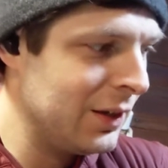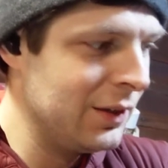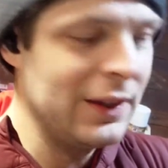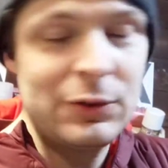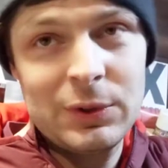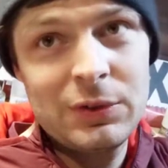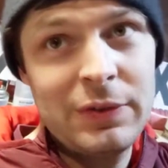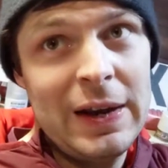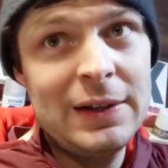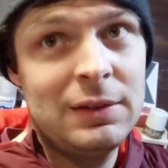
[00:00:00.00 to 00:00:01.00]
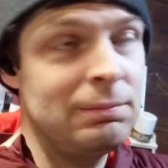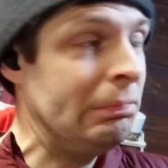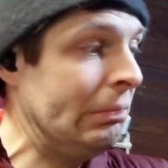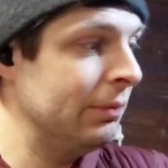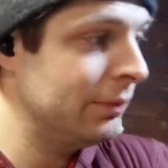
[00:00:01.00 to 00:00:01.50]
this one's fine,
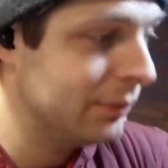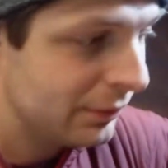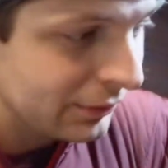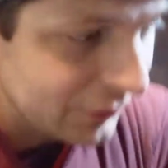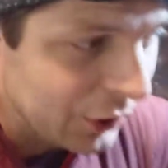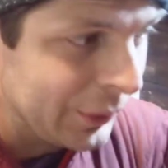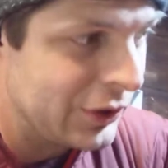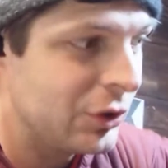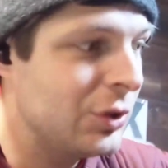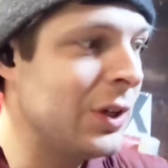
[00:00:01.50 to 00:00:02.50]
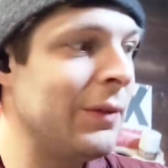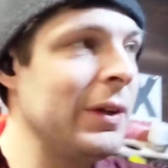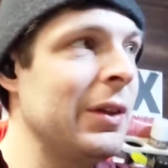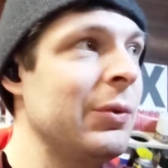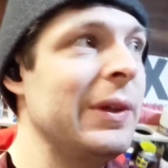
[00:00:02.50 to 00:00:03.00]
no issues. I
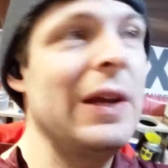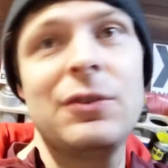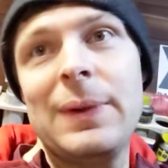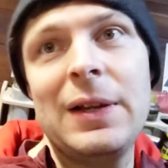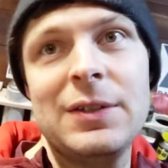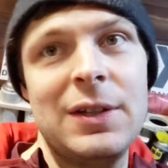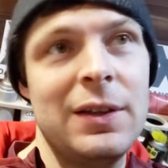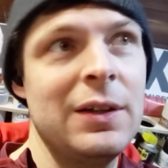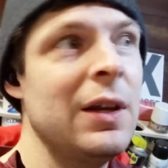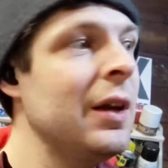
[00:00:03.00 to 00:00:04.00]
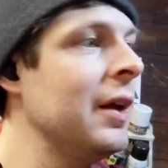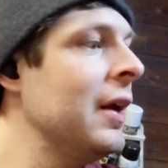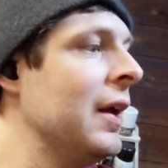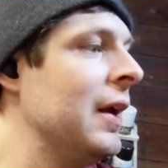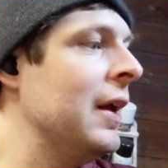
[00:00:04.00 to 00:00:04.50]
mean, 3,000 miles, nothing.
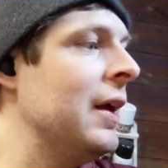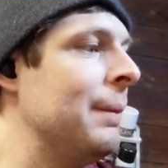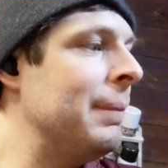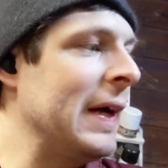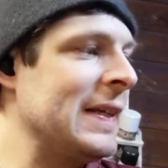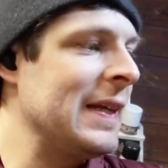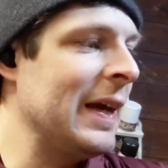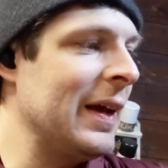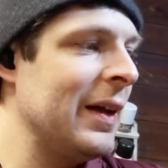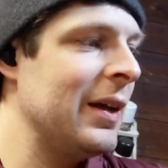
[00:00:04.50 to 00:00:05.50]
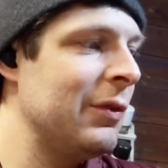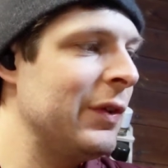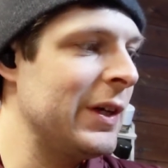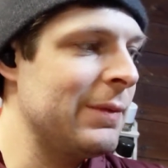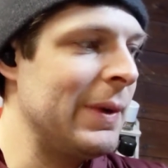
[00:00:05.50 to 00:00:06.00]
But
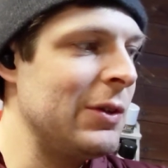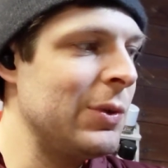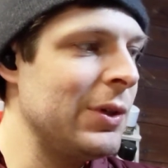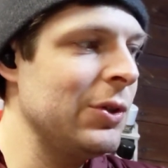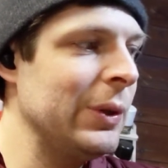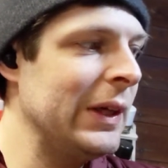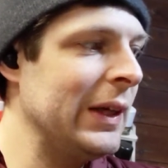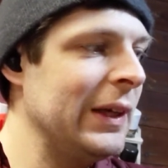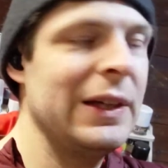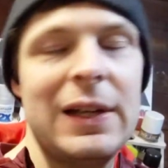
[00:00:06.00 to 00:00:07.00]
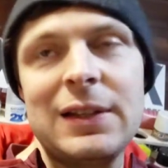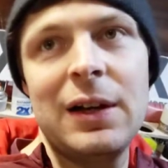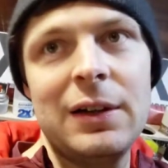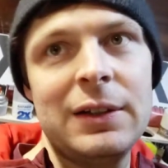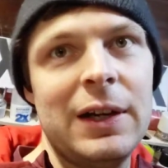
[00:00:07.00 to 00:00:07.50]
figured may as well do it, get it
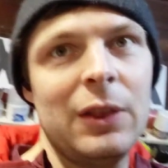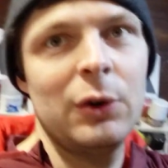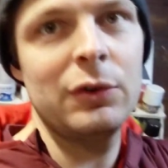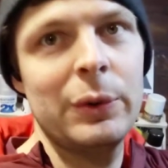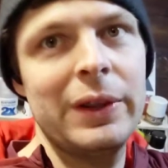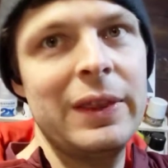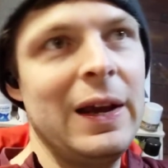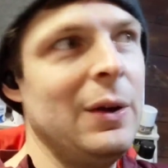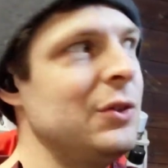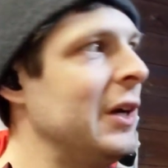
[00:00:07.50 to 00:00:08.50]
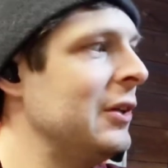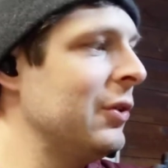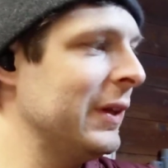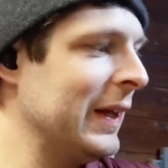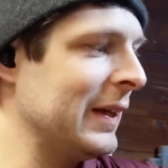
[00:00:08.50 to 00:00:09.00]
done, get it over with. I was gonna do
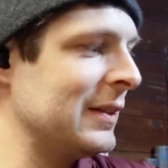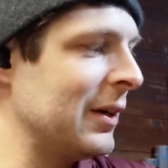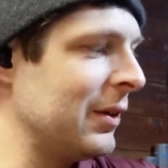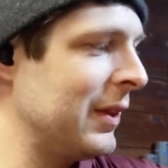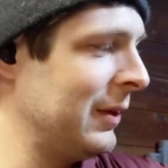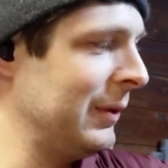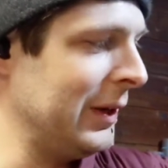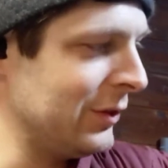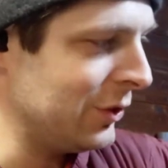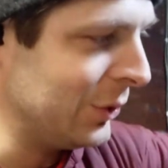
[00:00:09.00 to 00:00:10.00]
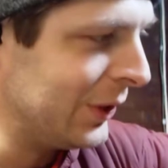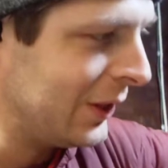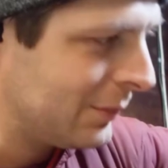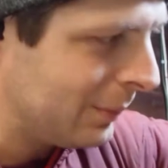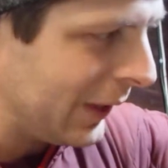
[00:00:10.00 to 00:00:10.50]
the kickstart thing when I was doing
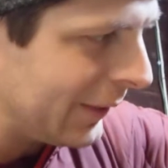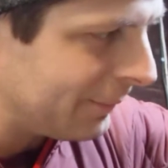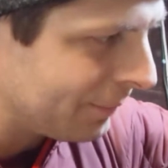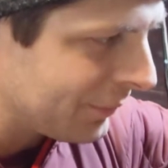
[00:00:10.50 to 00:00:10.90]
this, but